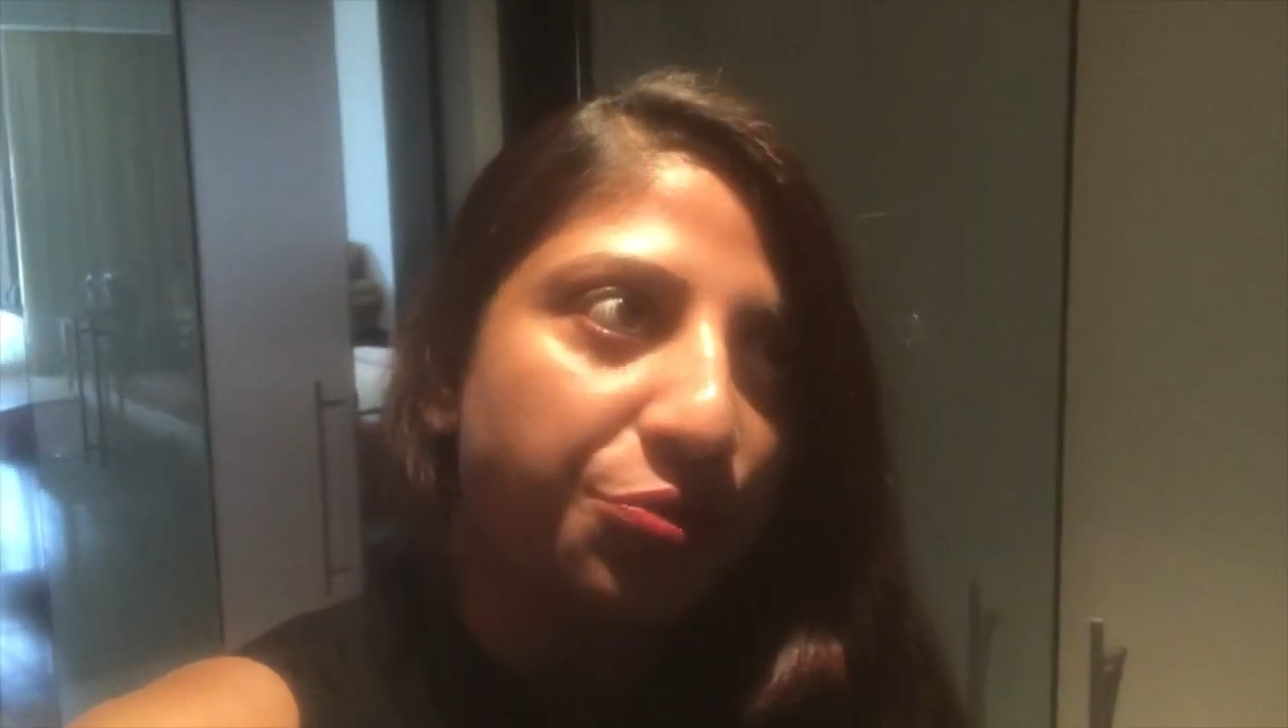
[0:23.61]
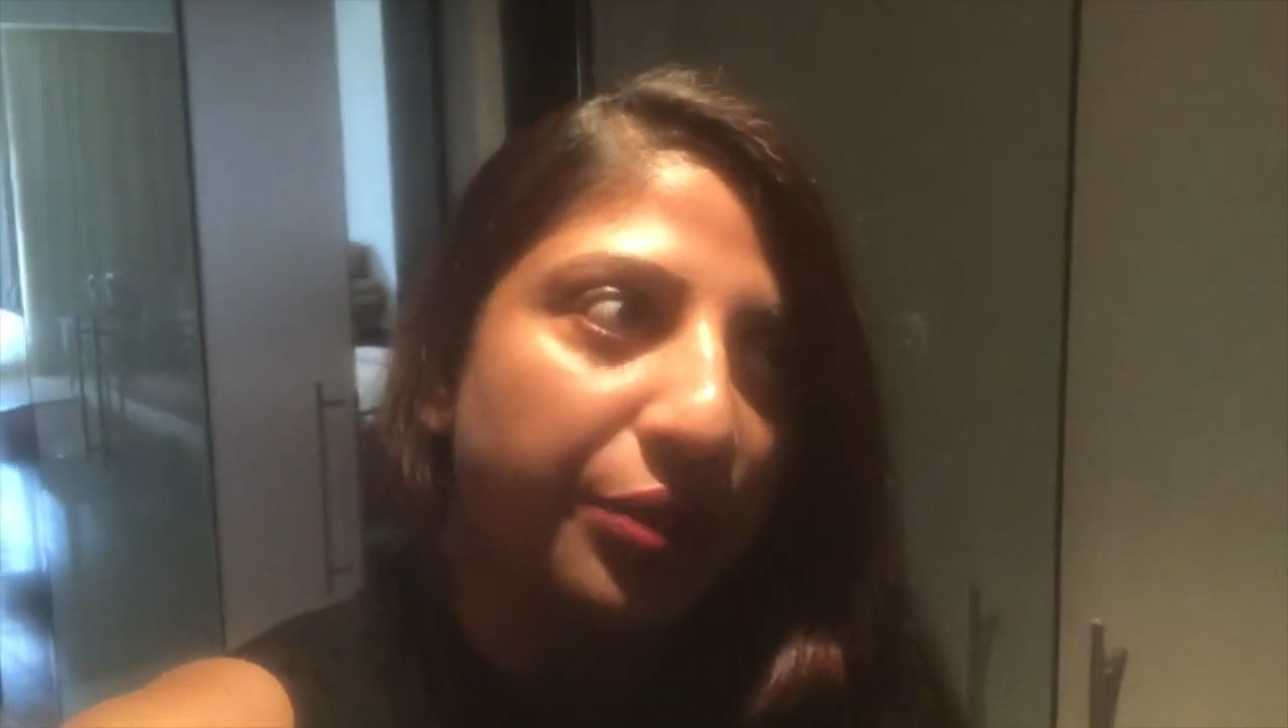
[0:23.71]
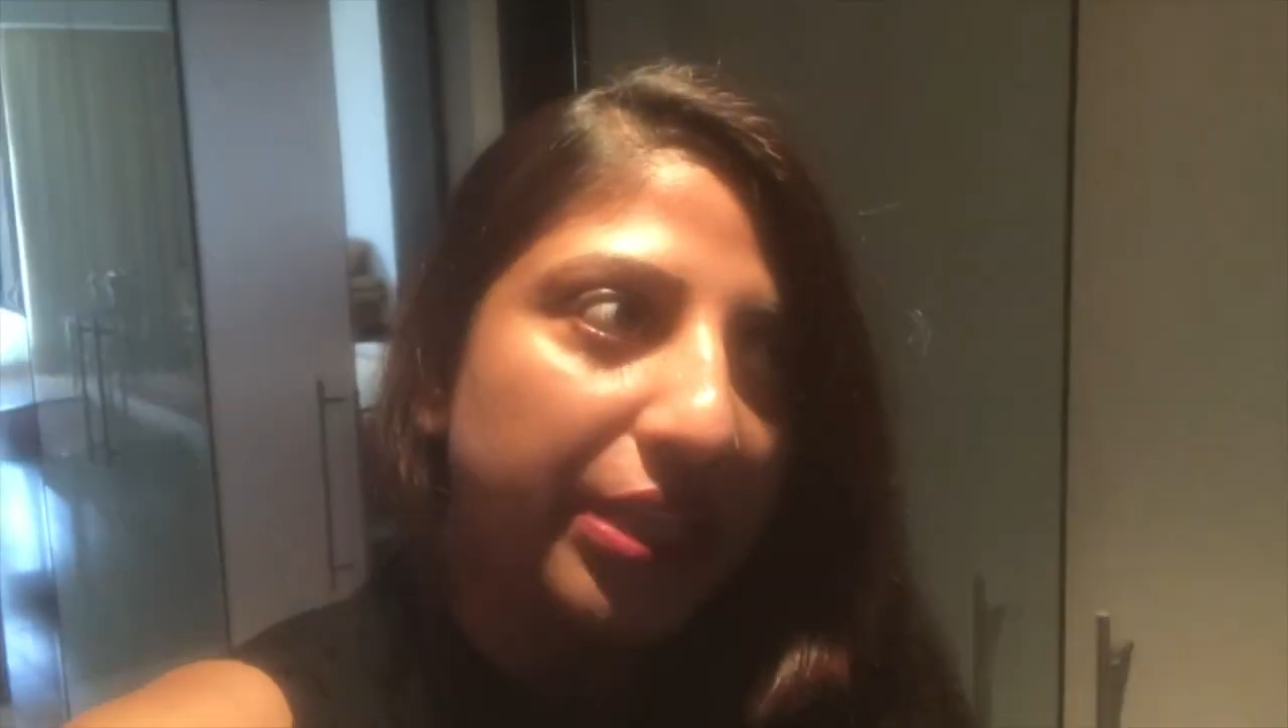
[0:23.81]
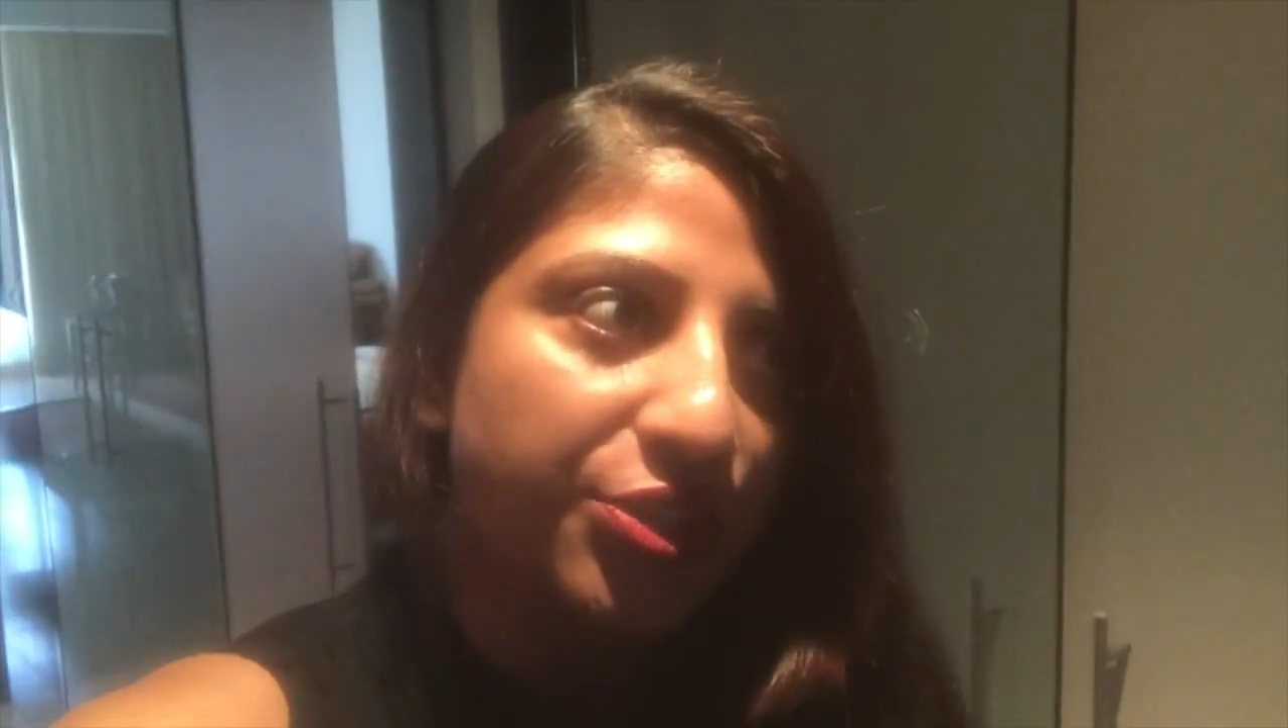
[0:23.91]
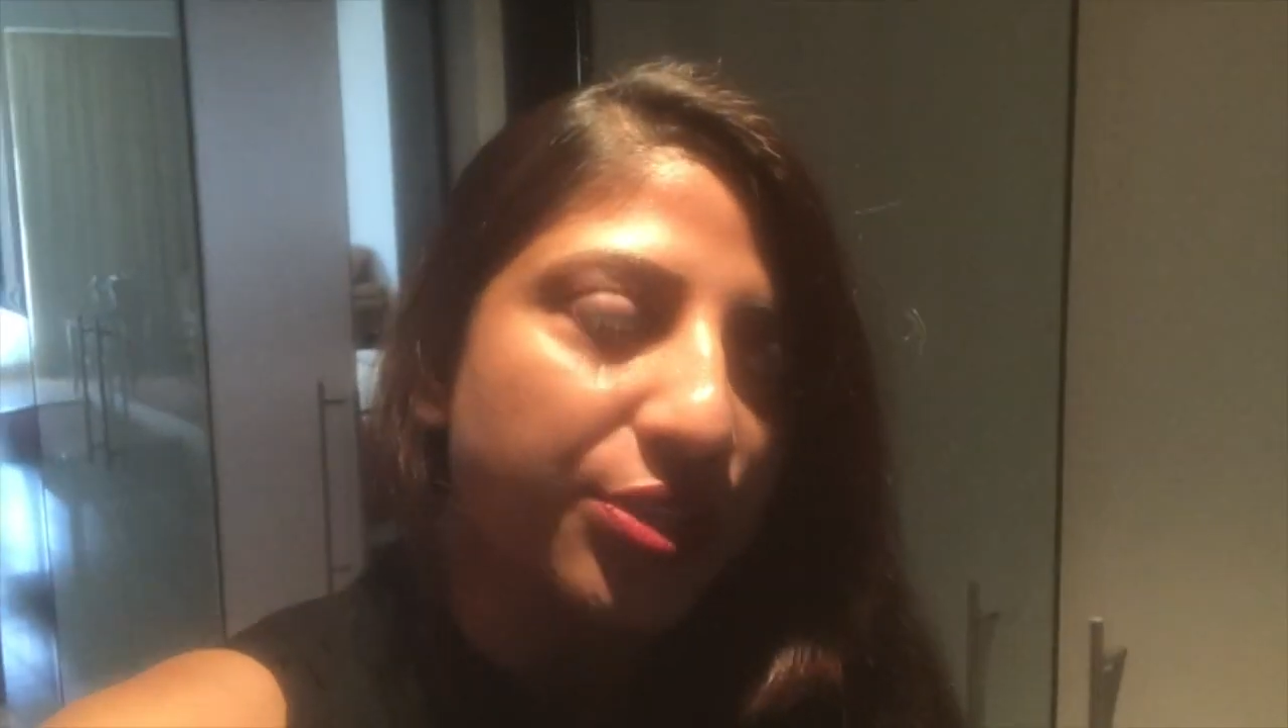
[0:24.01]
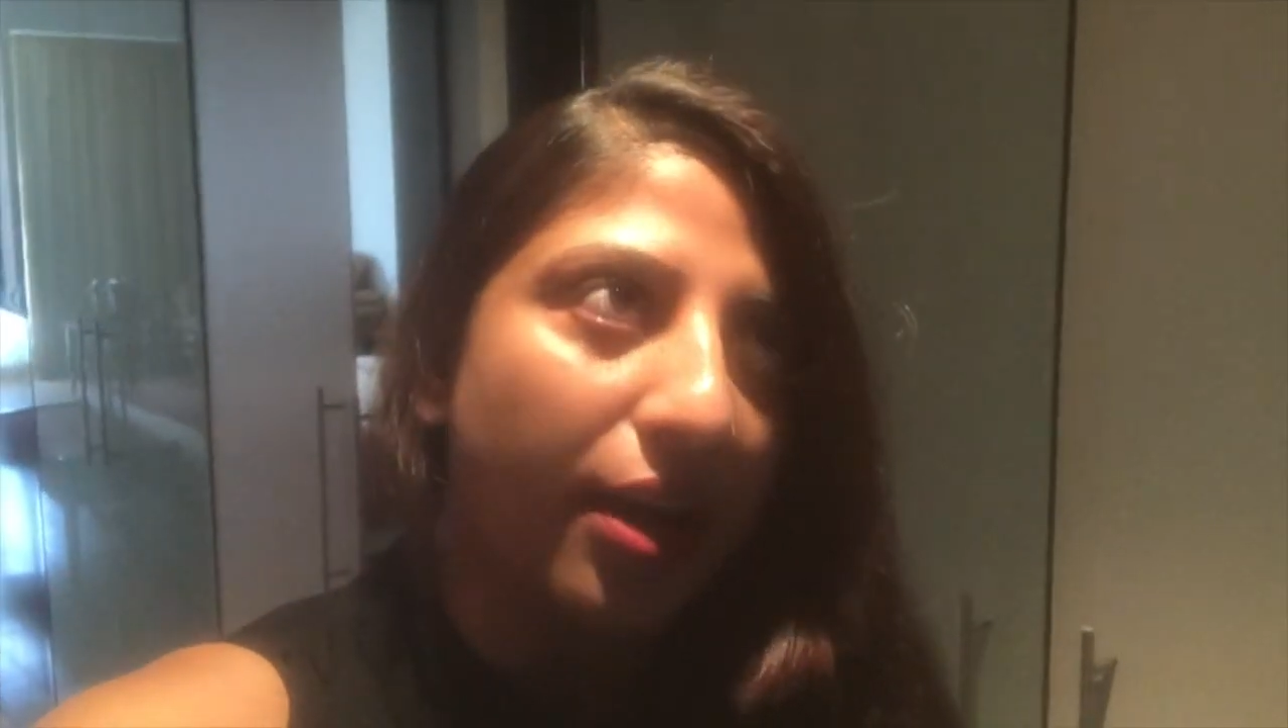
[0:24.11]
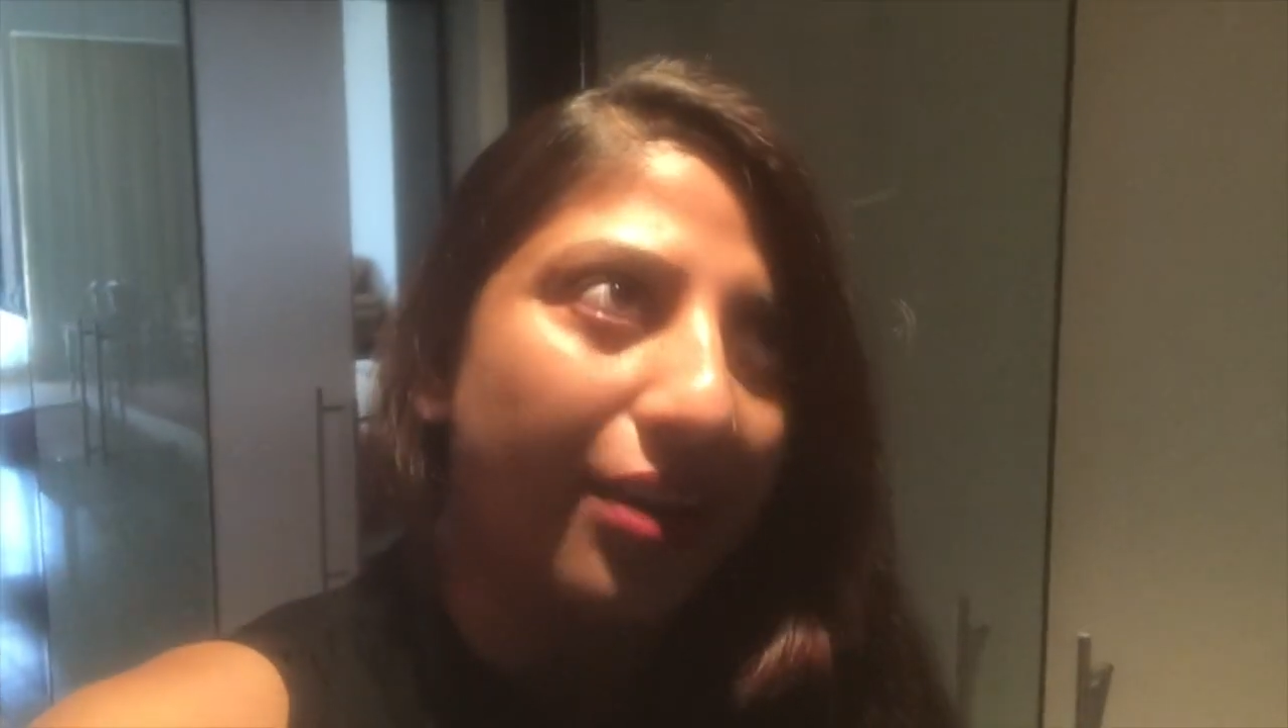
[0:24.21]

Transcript: reached